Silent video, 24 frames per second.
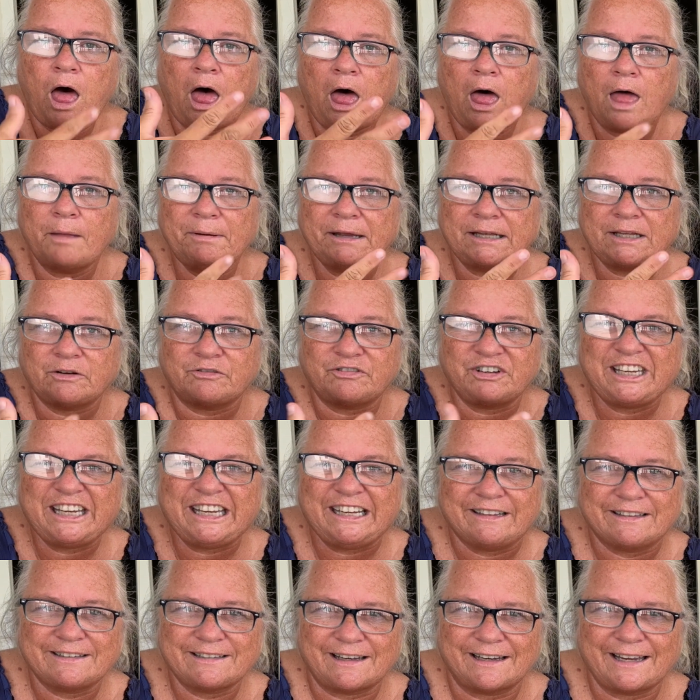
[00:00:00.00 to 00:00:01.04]
bit of
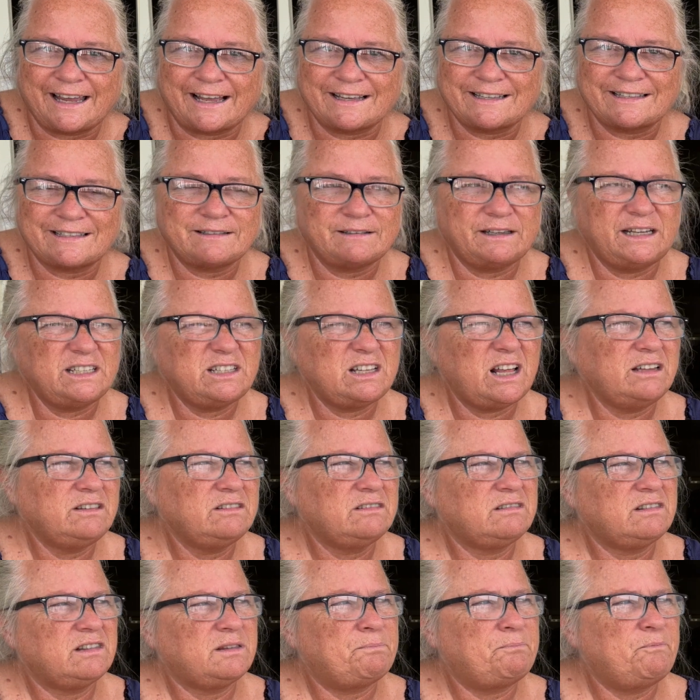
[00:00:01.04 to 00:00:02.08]
heat, I guess. It's
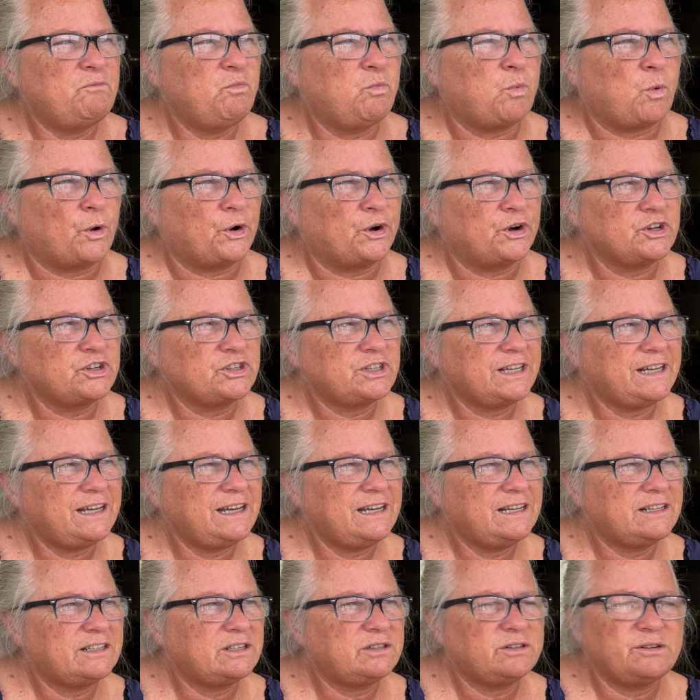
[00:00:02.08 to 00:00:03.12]
not the worst
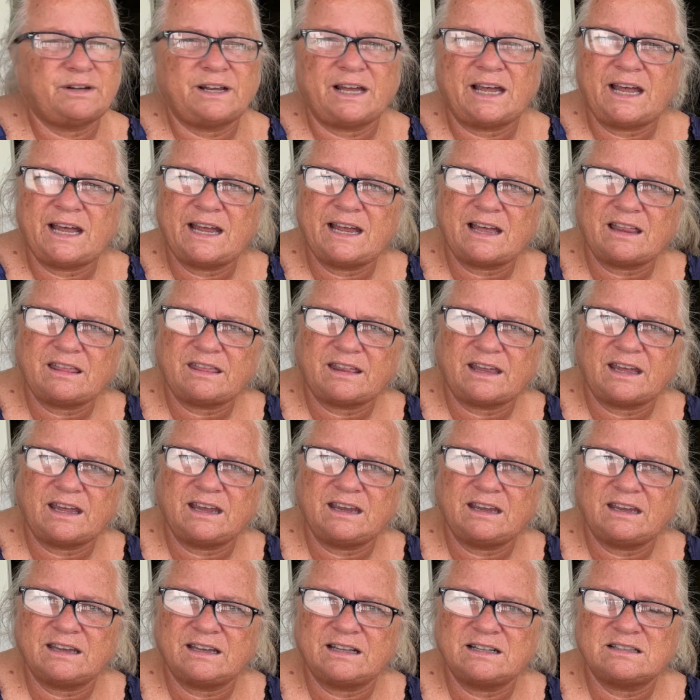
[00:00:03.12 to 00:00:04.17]
heat today, I
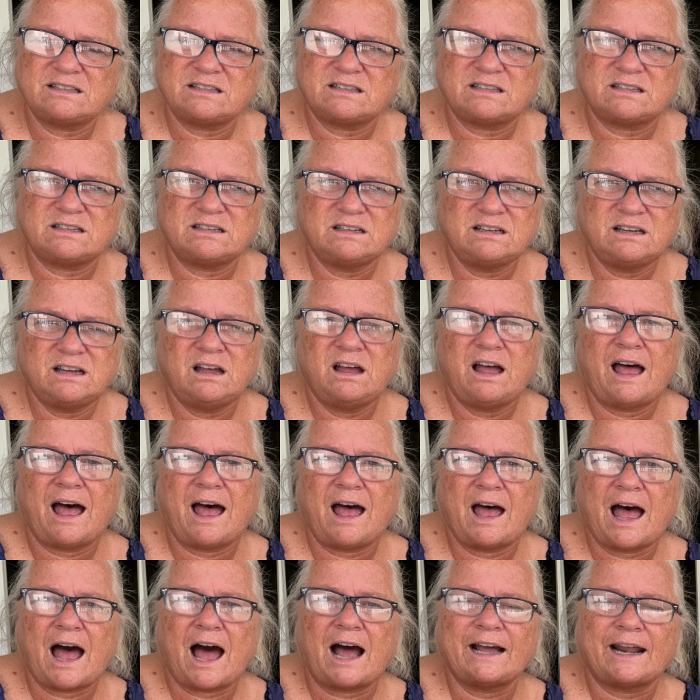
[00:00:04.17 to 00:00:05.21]
think. It's
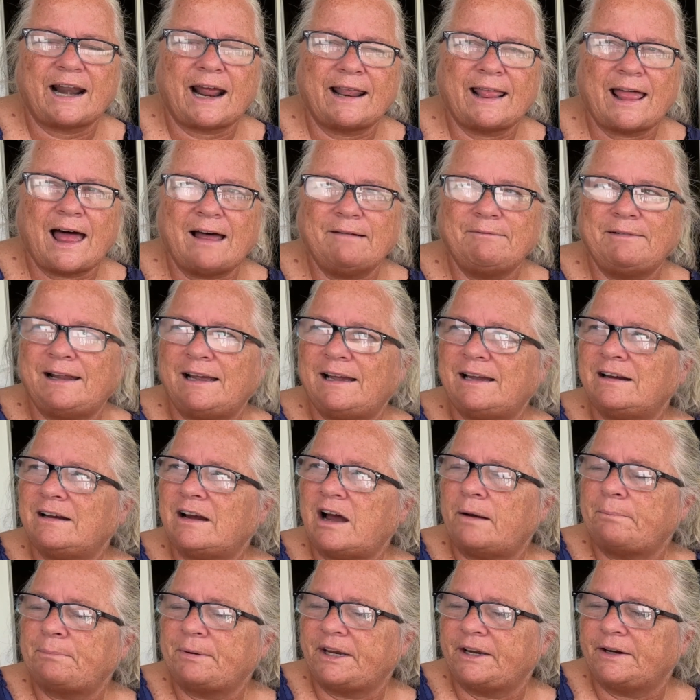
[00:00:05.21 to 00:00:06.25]
agradable
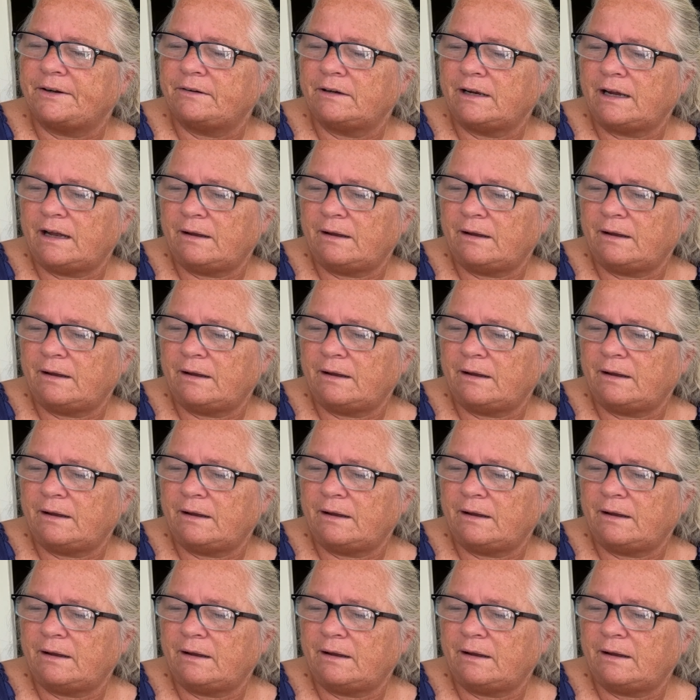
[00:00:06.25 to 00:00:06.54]
up here.